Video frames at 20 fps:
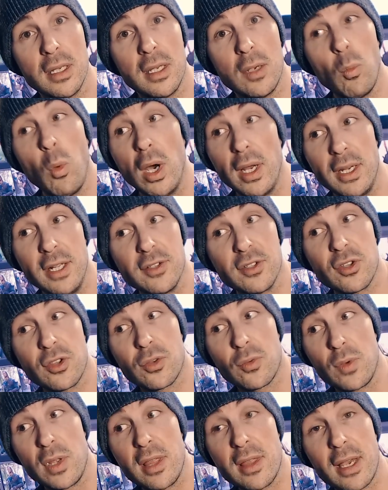What, it's
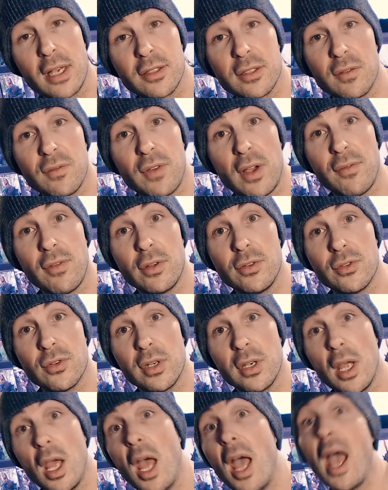
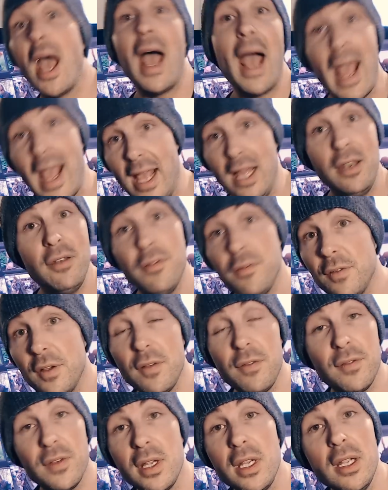
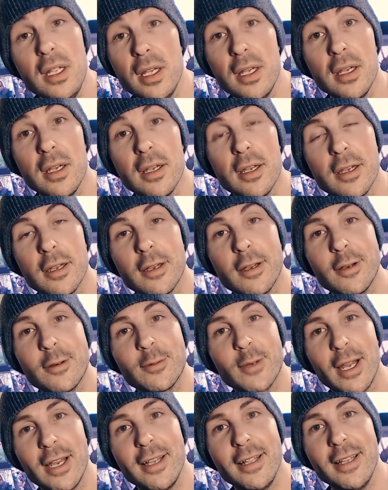3,550,
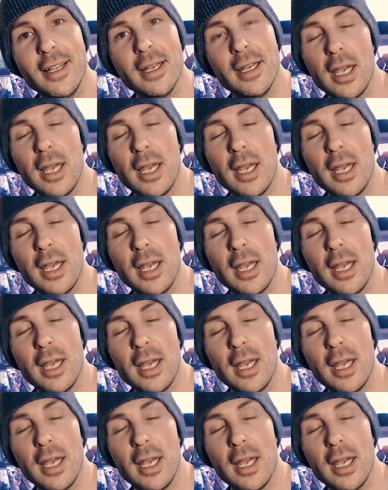right?